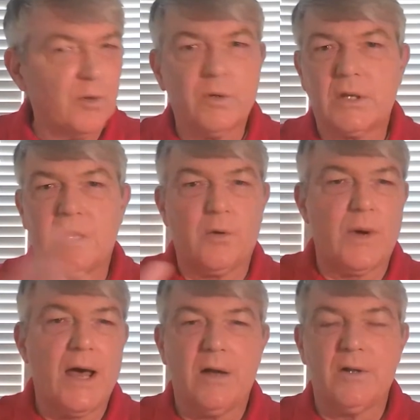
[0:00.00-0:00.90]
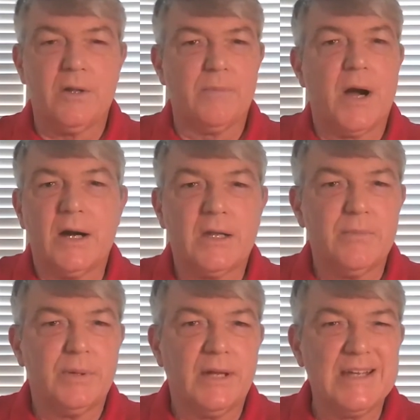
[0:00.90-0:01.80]
then looking around in the
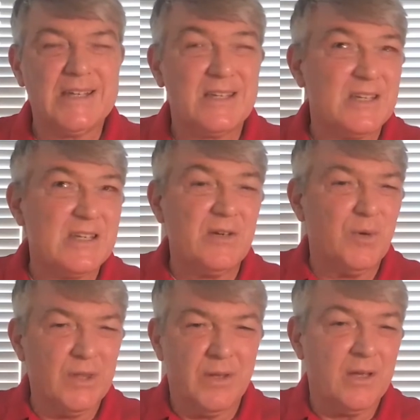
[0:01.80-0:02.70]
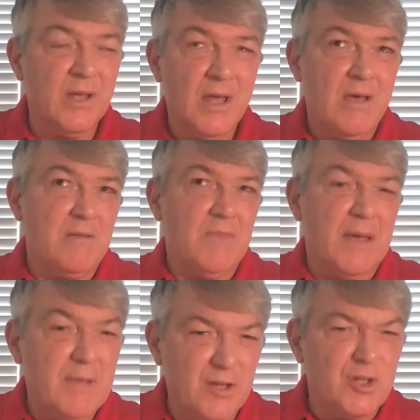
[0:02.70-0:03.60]
marketplace to see what
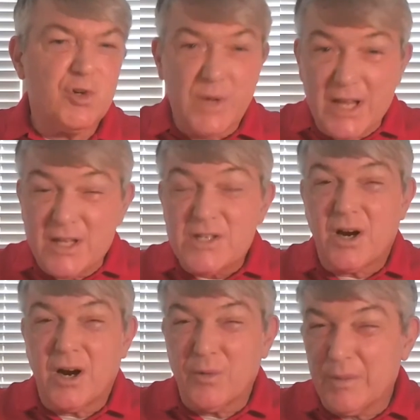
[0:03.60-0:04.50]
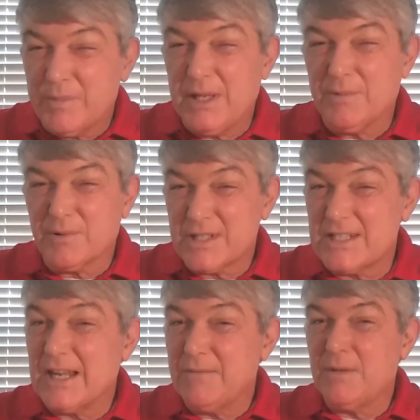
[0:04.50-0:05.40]
maybe the trends are, what people
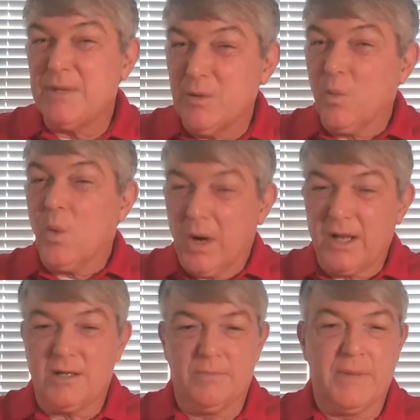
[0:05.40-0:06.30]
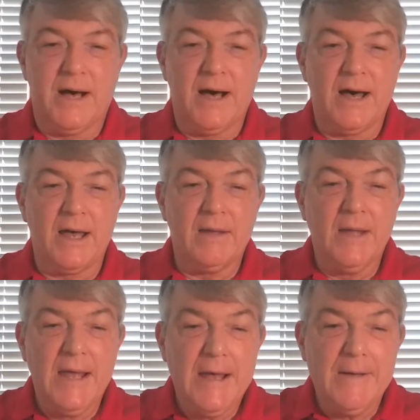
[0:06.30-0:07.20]
seem to be wanting to buy.
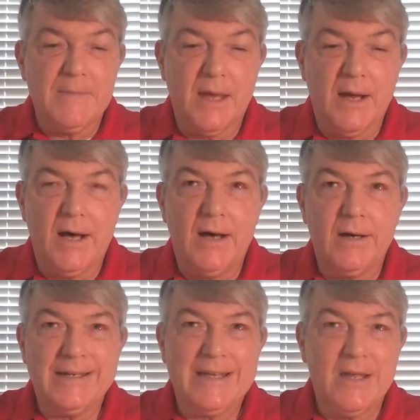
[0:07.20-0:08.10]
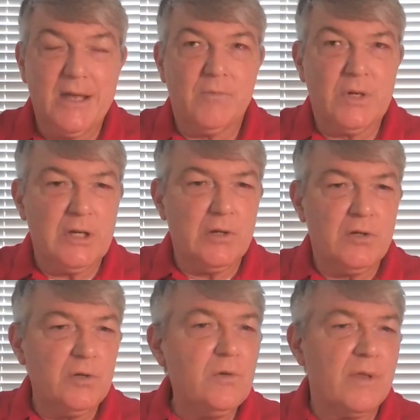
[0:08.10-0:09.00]
And when you
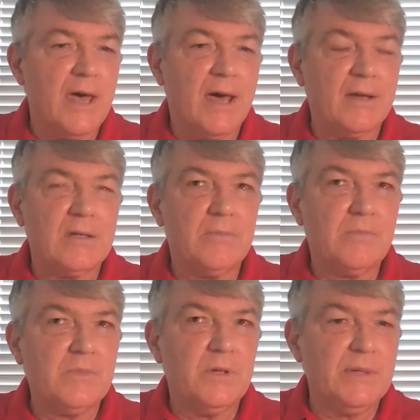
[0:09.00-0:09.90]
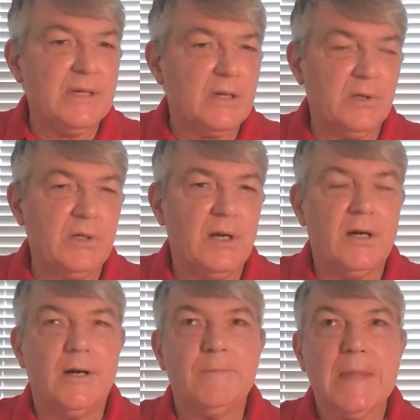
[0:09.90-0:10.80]
do that, to be
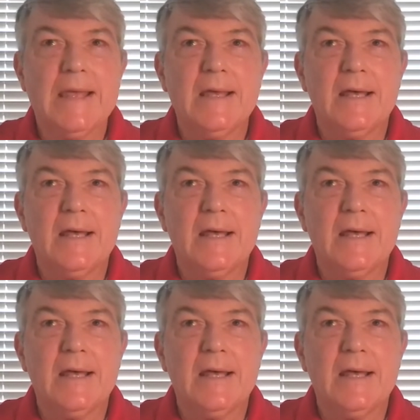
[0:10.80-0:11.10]
clear,